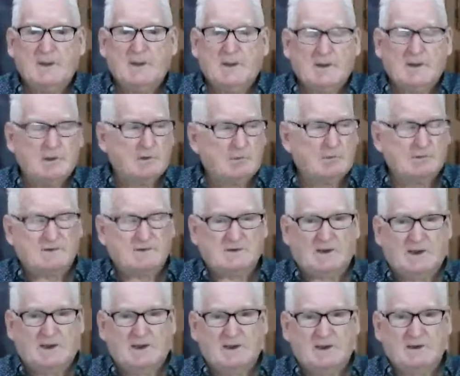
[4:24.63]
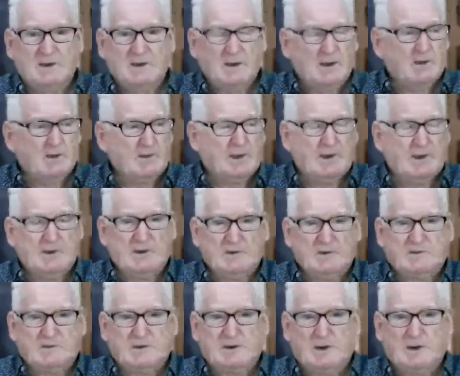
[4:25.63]
You are saying they
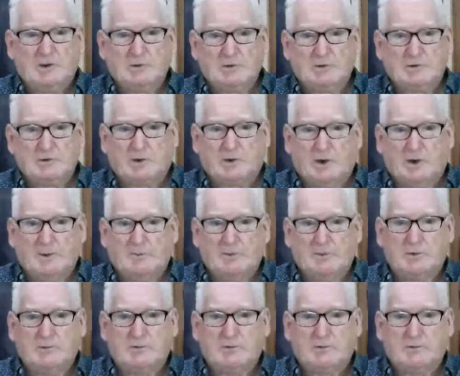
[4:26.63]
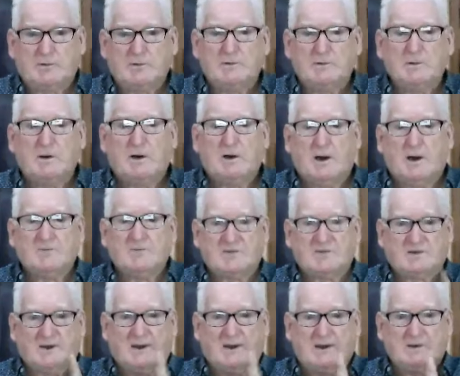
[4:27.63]
need to go to a tribunal. I'm
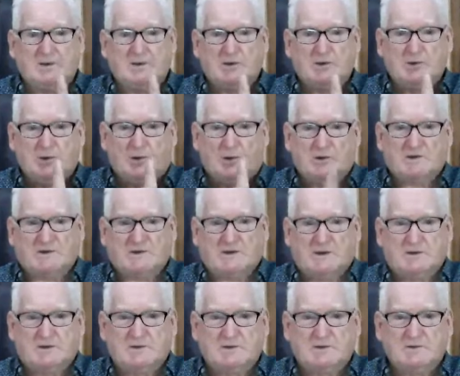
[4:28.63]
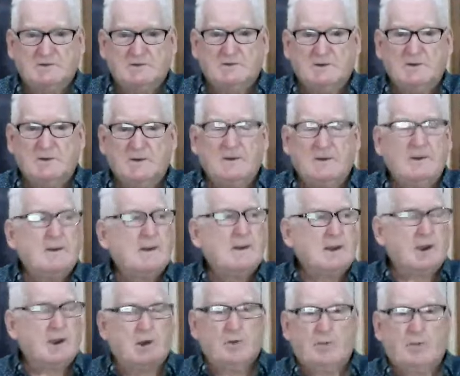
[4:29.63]
saying the law says
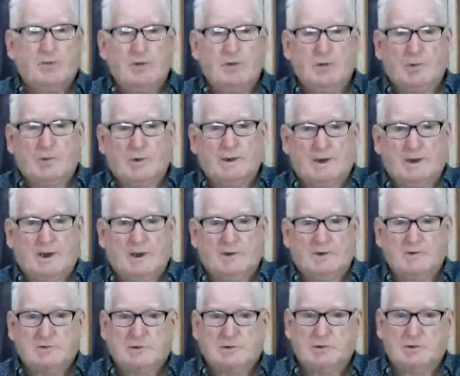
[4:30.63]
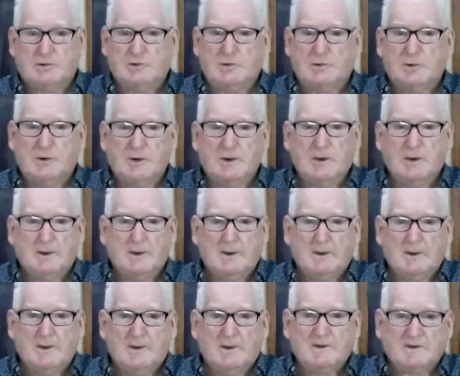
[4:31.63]
if you are going to
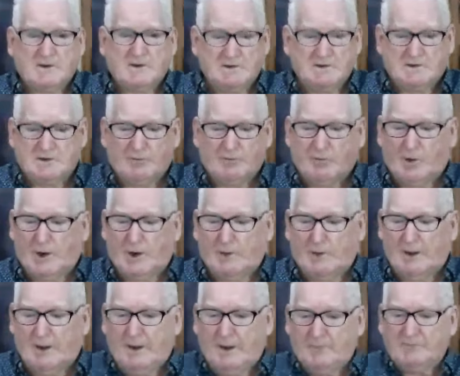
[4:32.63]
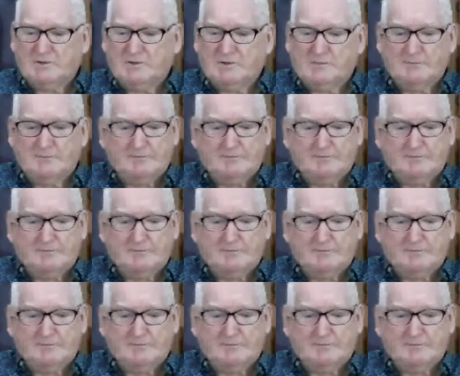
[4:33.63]
seize the firearms,